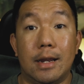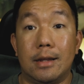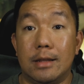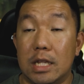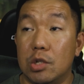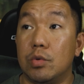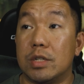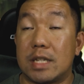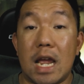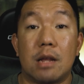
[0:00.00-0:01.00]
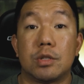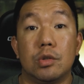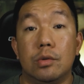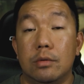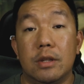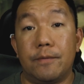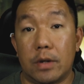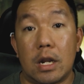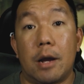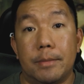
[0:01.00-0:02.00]
and it was absolutely
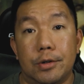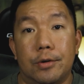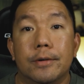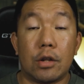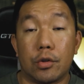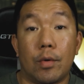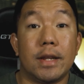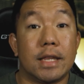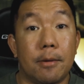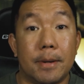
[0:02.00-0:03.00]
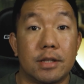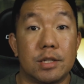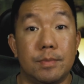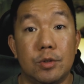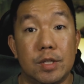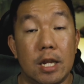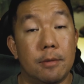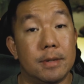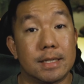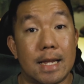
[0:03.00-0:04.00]
phenomenal. Now the great thing about this
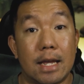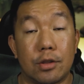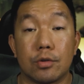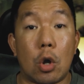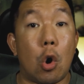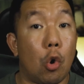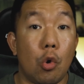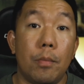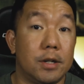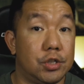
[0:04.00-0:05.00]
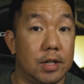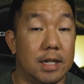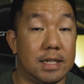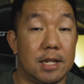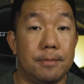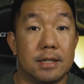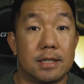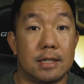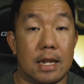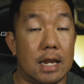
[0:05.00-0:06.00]
museum is that there's a whole bunch of
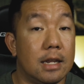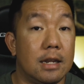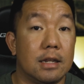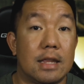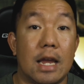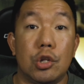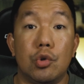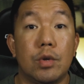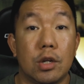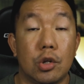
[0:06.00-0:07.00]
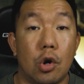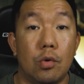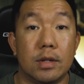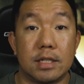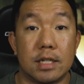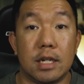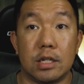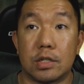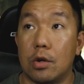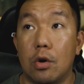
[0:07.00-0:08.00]
exhibits in it that you can go and
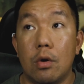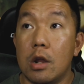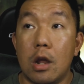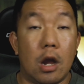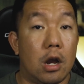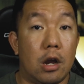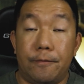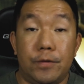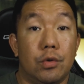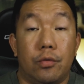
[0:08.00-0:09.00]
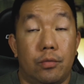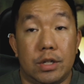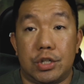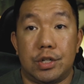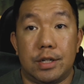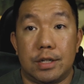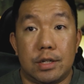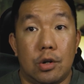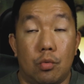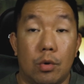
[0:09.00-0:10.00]
see. So a few of which is
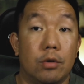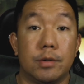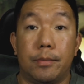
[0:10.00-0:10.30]
Road to